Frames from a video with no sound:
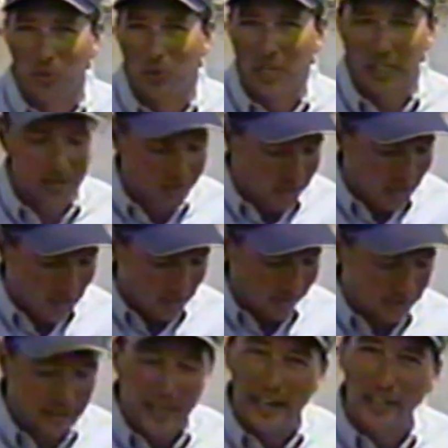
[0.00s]
or weeds
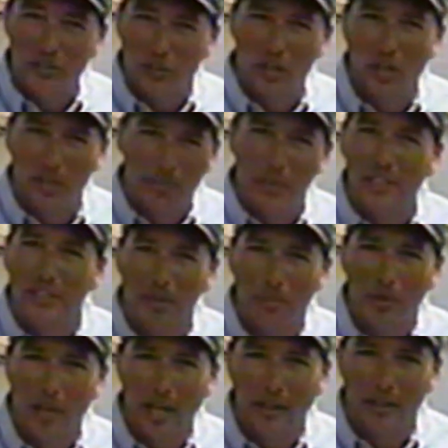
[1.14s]
because that extra hook picks
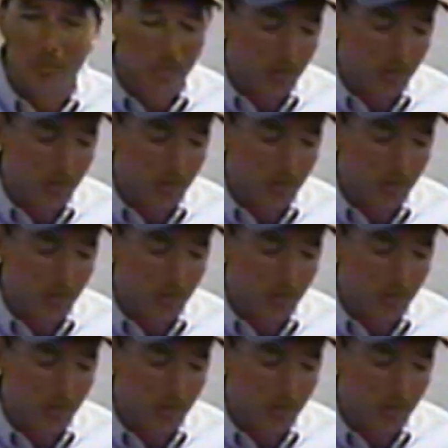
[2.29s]
up a lot of